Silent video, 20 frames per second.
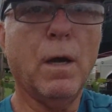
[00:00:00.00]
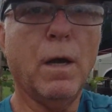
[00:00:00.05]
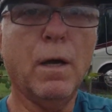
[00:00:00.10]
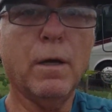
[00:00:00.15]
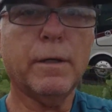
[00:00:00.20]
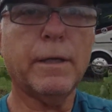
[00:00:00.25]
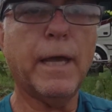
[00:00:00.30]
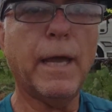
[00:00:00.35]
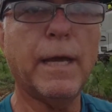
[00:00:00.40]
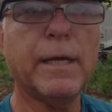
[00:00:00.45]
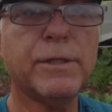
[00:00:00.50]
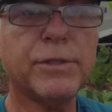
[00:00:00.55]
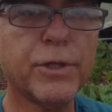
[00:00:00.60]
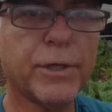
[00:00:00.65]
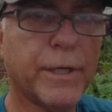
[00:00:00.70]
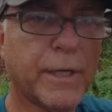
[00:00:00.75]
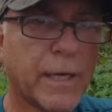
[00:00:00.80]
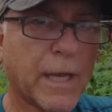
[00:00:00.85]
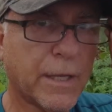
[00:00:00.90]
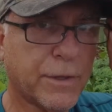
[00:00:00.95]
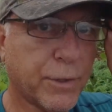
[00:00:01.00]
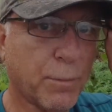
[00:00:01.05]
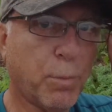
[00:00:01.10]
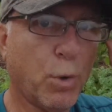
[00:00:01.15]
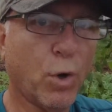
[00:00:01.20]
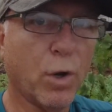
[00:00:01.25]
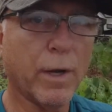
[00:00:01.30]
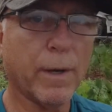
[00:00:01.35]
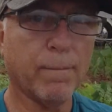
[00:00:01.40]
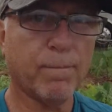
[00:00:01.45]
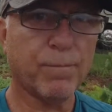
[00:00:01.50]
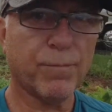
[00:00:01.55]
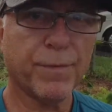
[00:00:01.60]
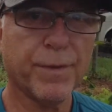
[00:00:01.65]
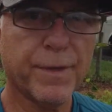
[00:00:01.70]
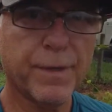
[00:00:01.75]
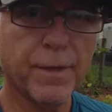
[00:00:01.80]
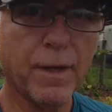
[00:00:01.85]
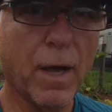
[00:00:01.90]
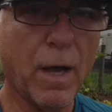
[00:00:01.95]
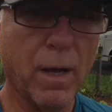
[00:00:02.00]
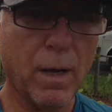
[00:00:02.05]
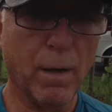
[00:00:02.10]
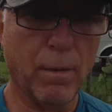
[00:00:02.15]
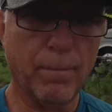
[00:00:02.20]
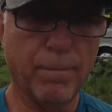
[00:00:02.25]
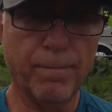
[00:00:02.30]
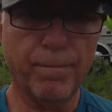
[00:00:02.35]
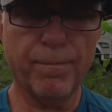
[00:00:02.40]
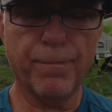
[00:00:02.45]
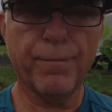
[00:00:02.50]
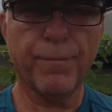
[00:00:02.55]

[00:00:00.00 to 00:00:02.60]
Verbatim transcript: Okay, so you get the point. Um,